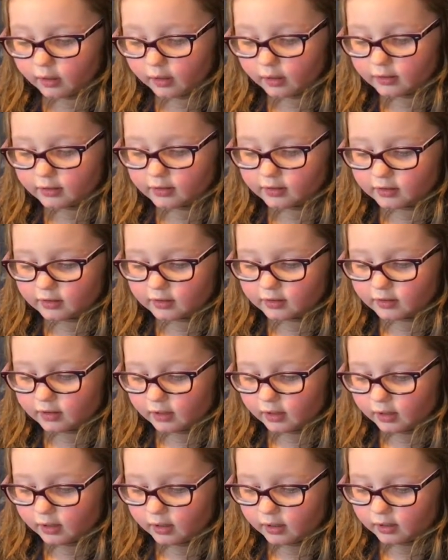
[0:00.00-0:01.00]
I think
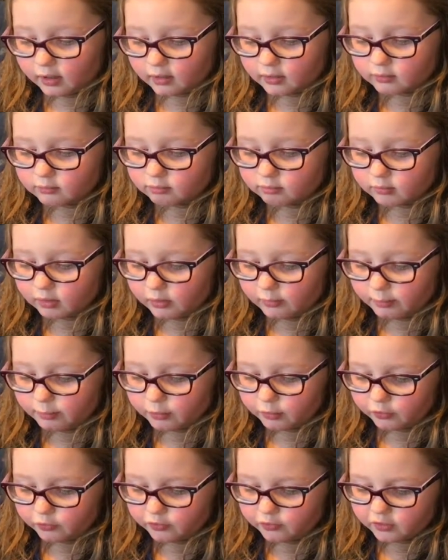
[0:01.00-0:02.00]
I'm the
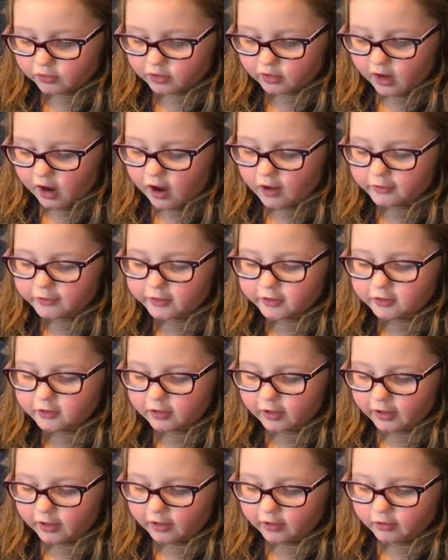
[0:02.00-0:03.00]
perfect color
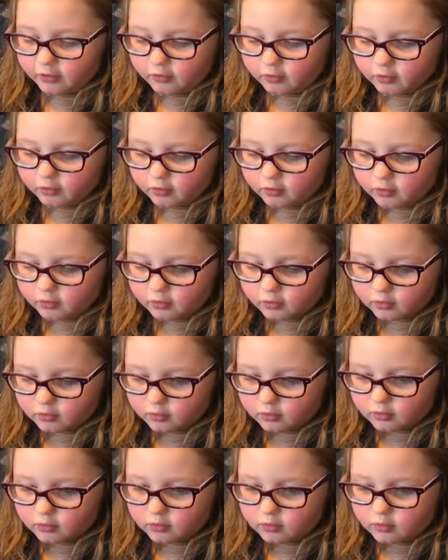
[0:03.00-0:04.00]
now. I think
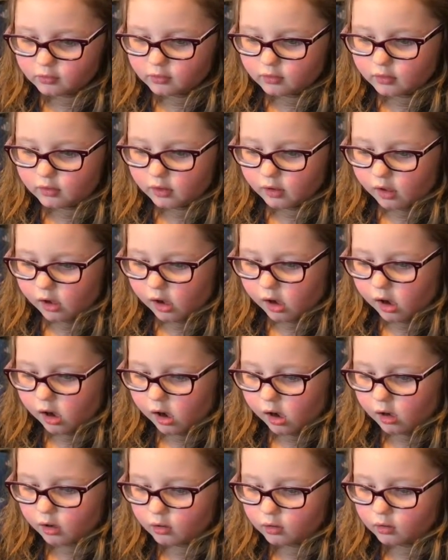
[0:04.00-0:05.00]
you're doing a pretty good
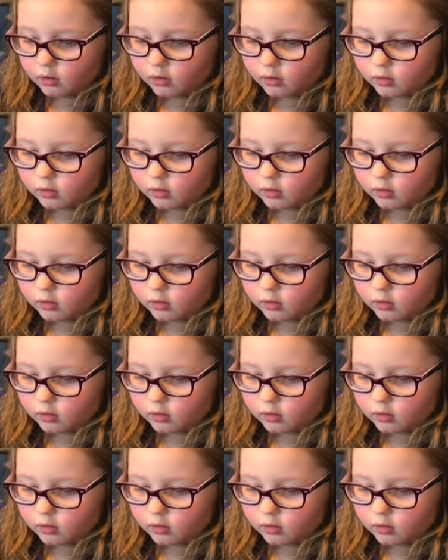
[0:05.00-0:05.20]
job.